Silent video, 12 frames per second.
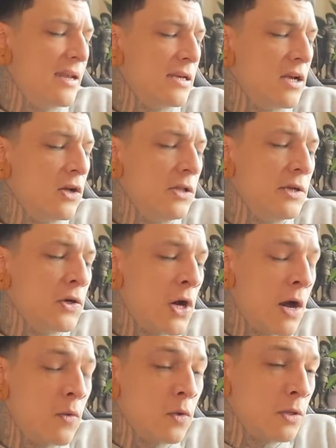and clear
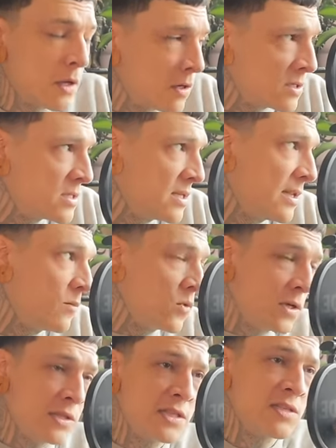our lungs, and then we'll
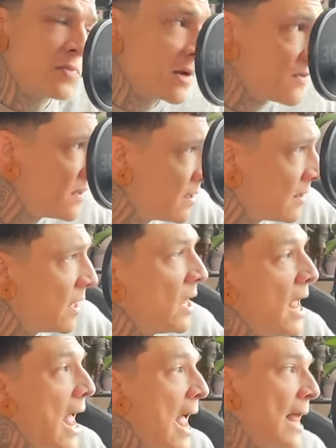get this breath in
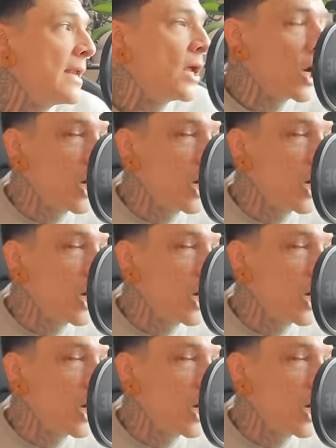and